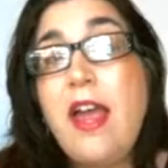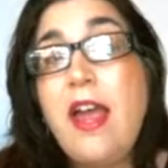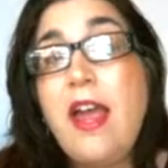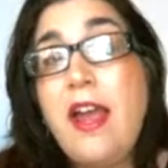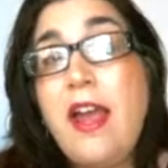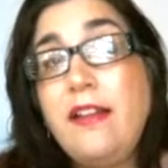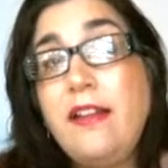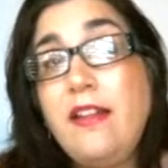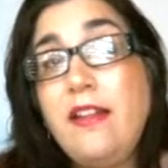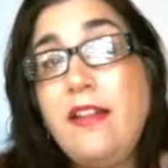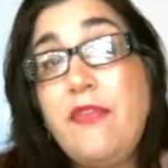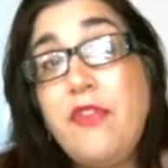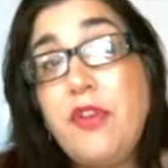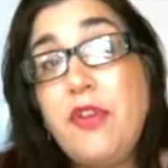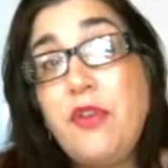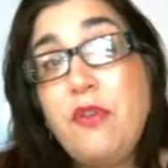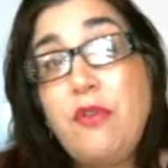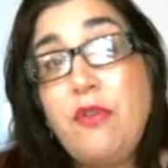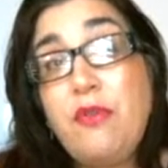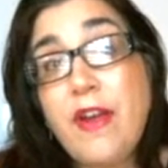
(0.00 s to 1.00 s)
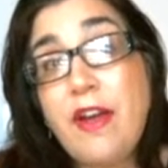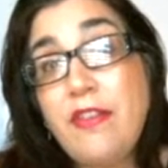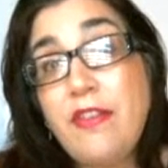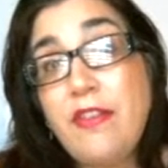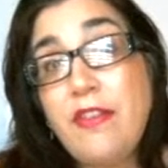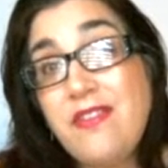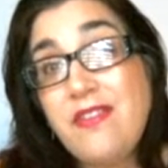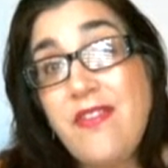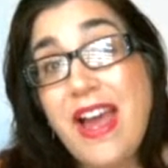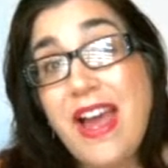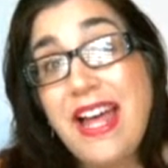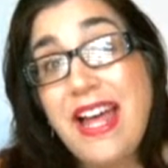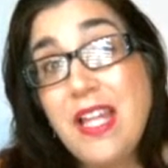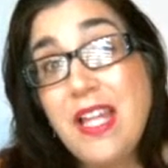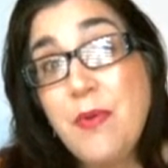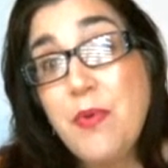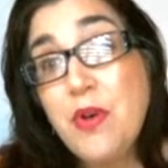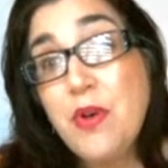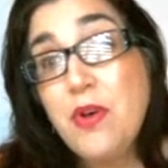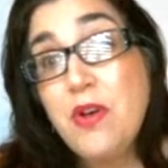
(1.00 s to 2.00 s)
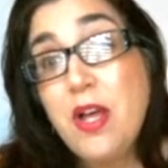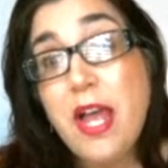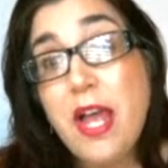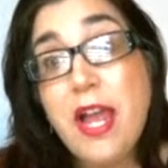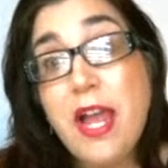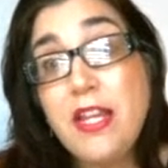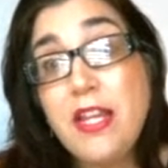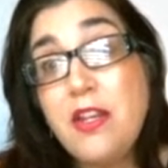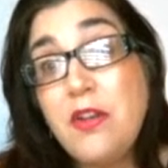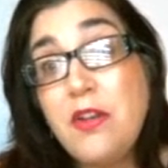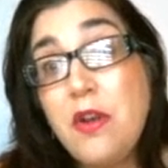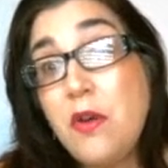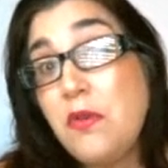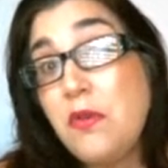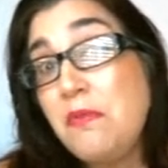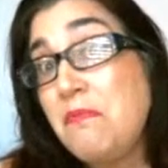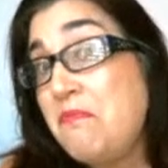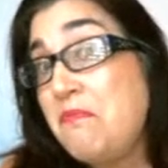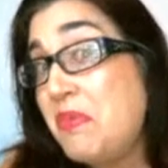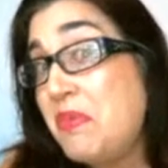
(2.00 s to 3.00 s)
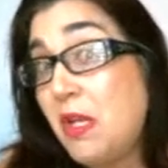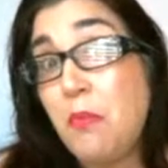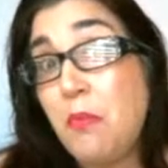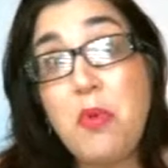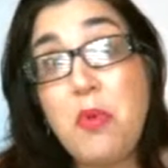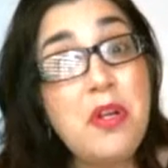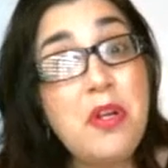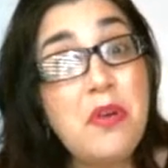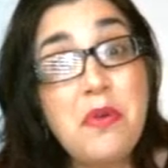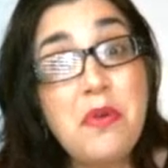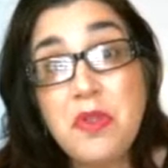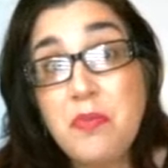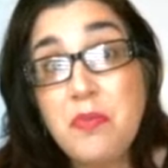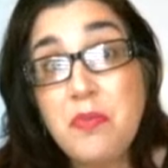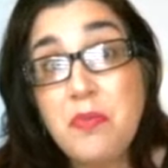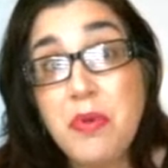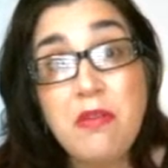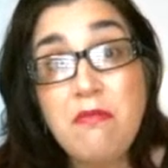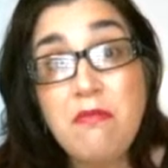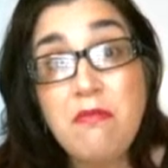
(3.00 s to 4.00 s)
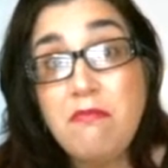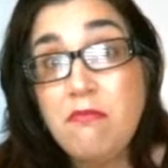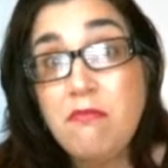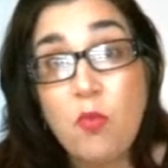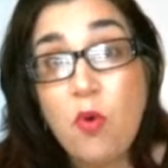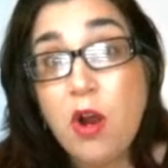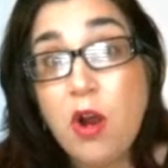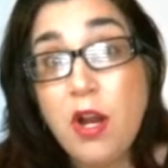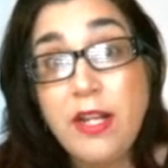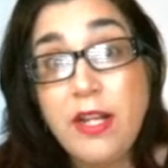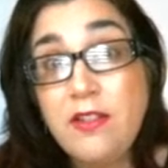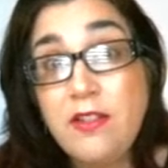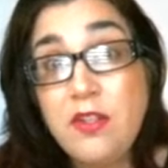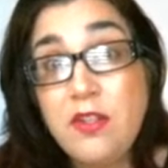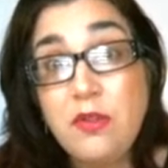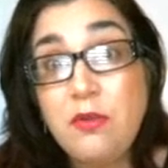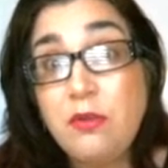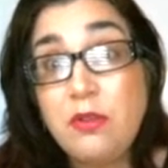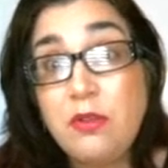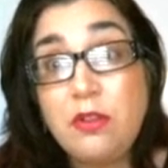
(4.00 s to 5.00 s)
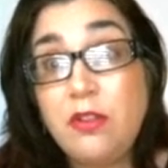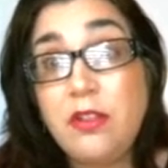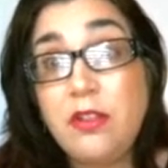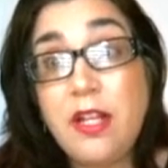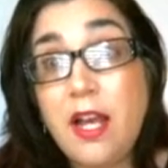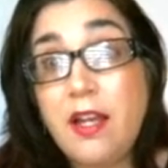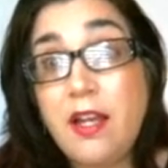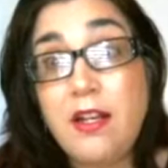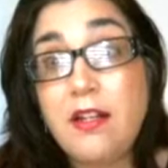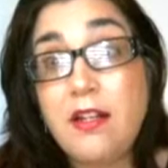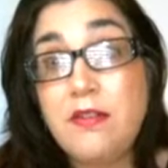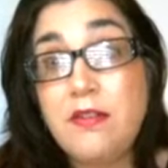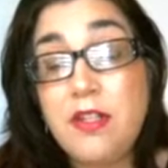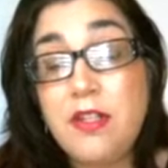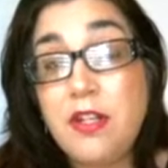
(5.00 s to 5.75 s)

And if you found this valuable and, you know, someone who's been wanting to learn how to,